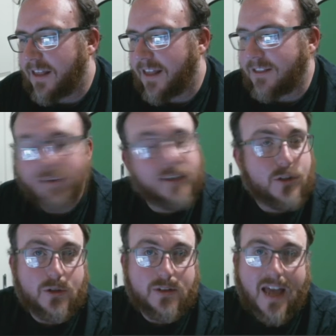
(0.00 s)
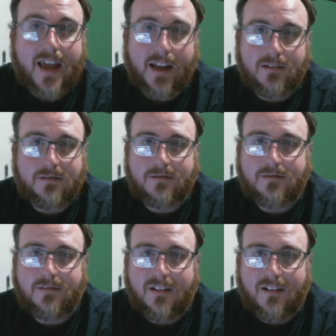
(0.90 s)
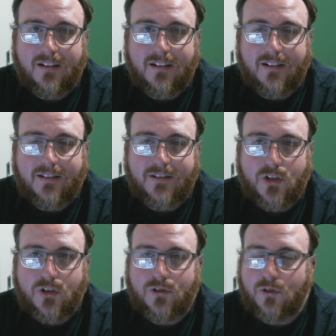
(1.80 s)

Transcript: told their students, hey, just